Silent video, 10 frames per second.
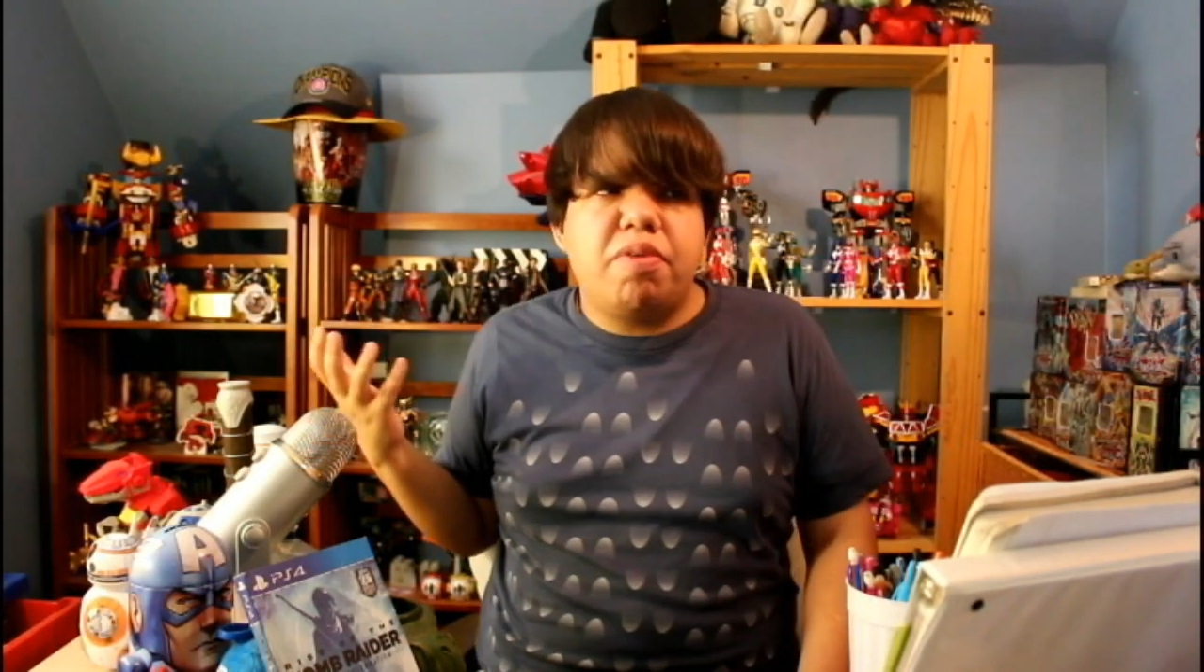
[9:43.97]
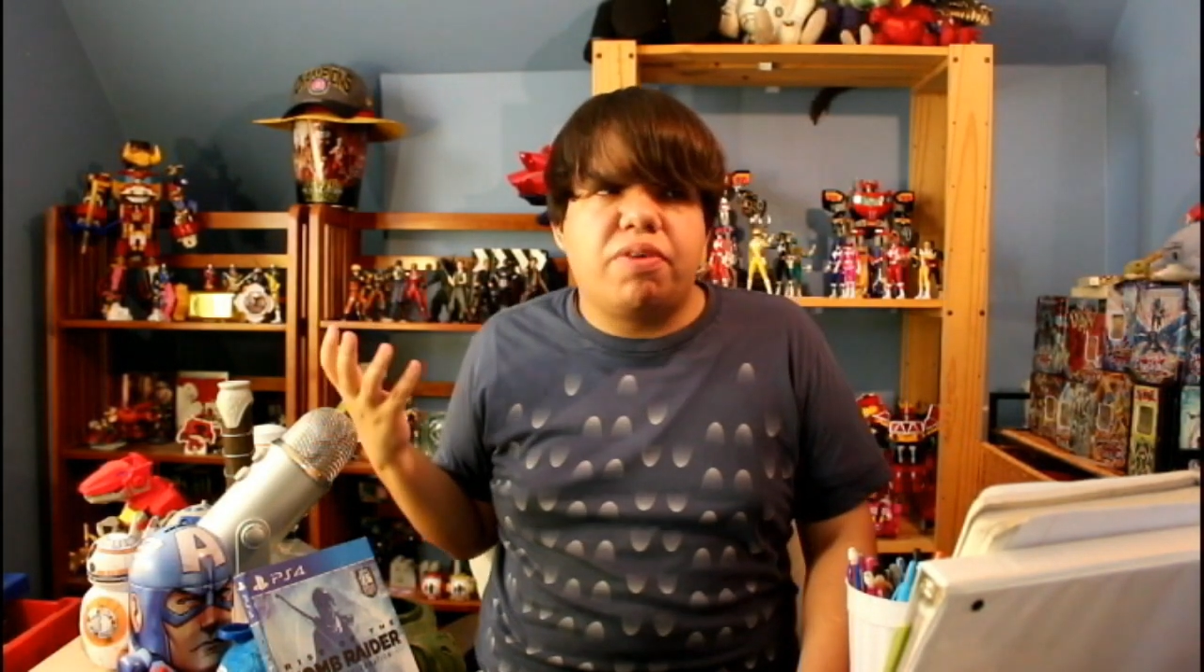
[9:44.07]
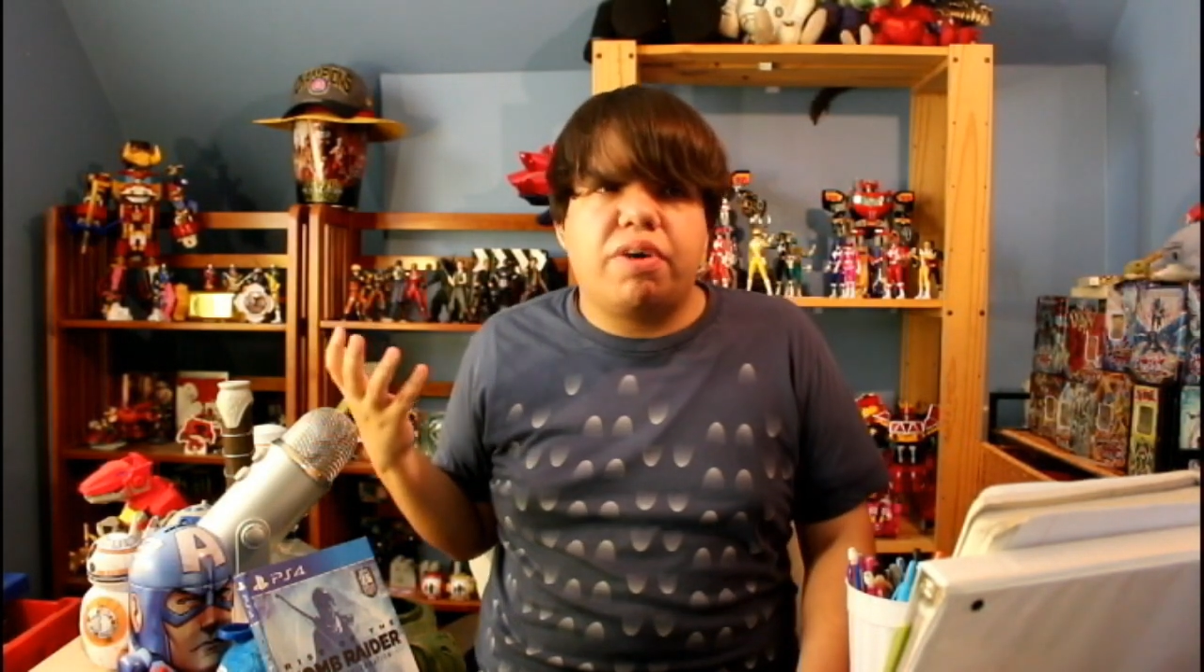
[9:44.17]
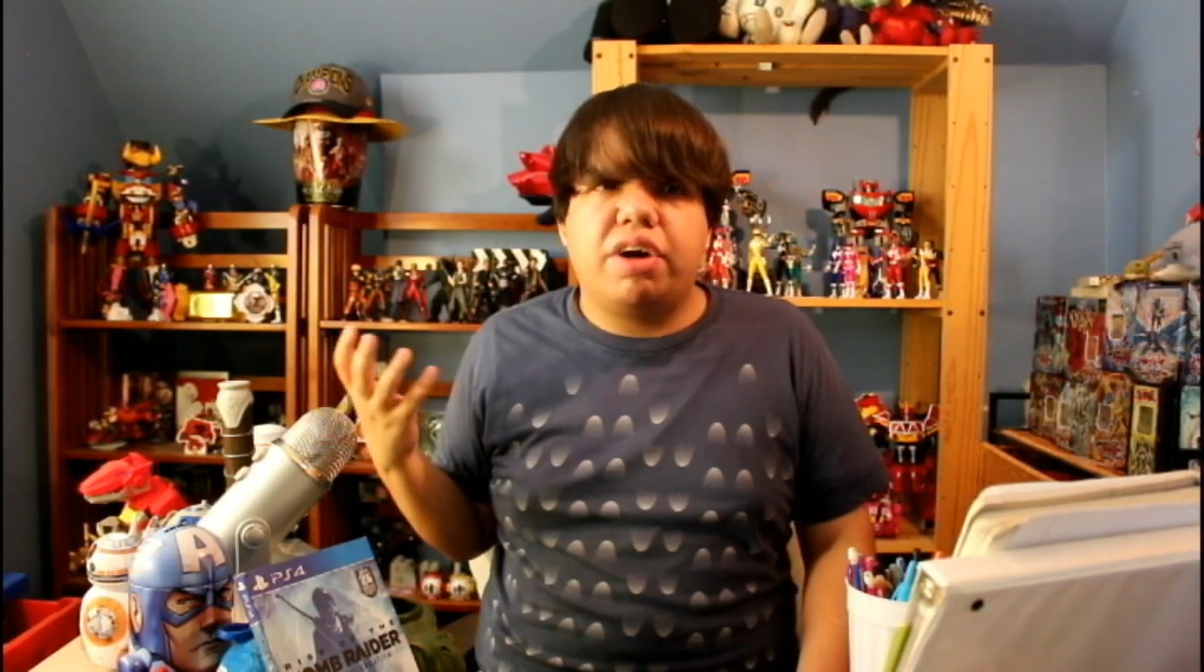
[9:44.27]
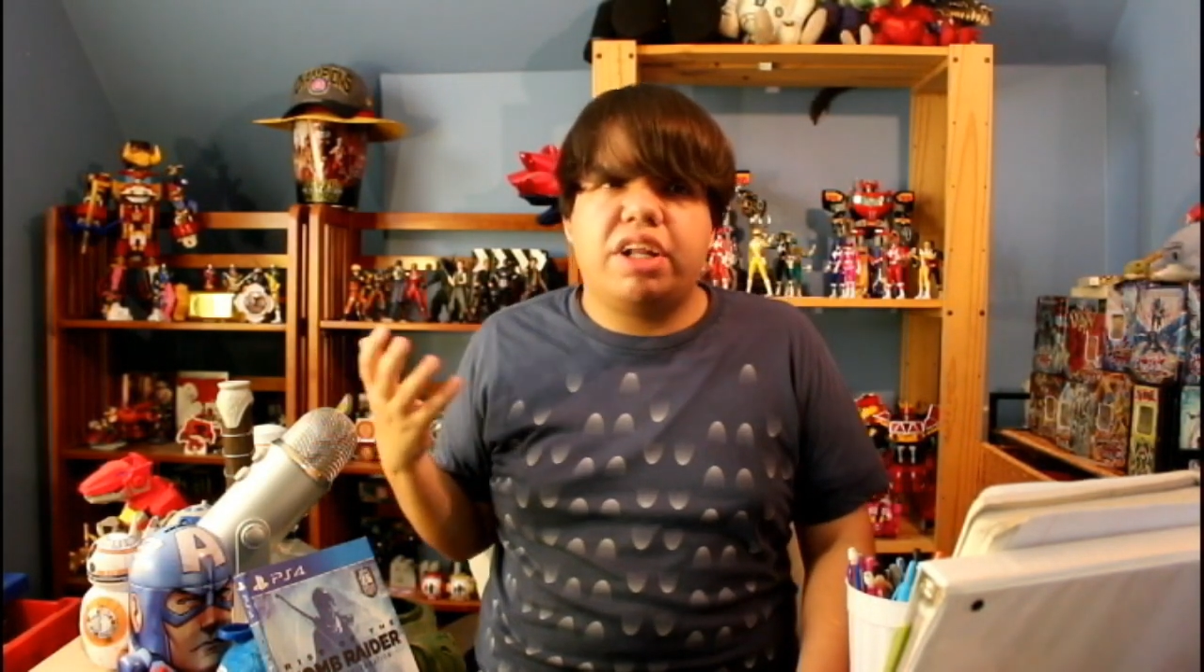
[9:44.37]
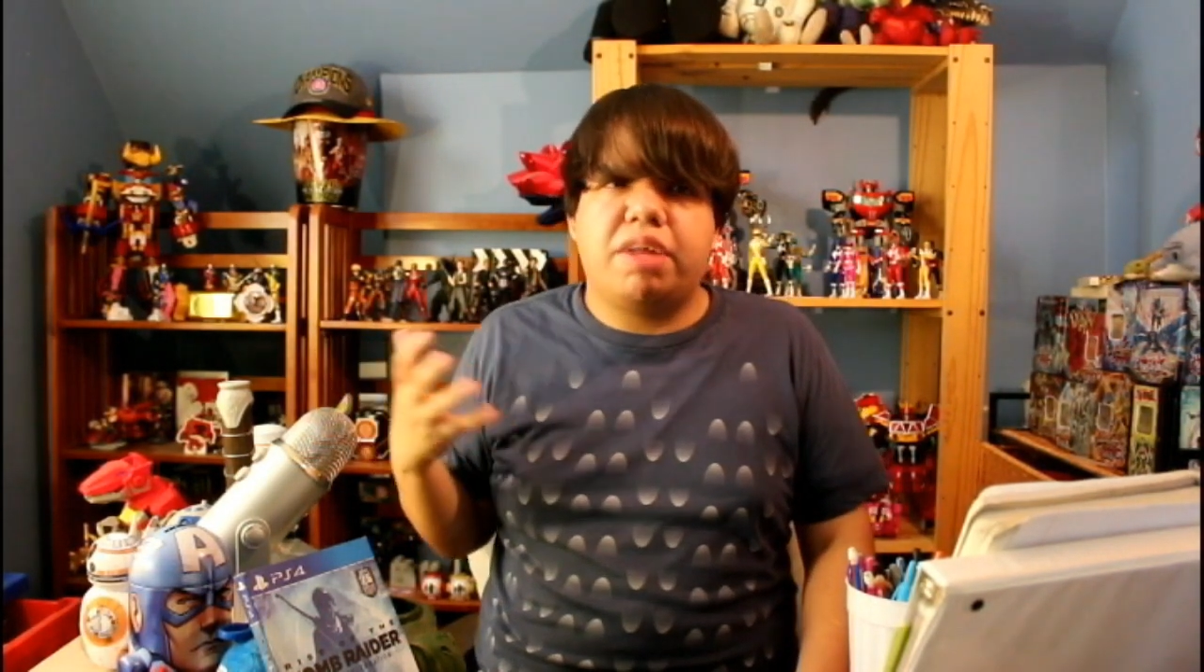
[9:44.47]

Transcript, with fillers: before and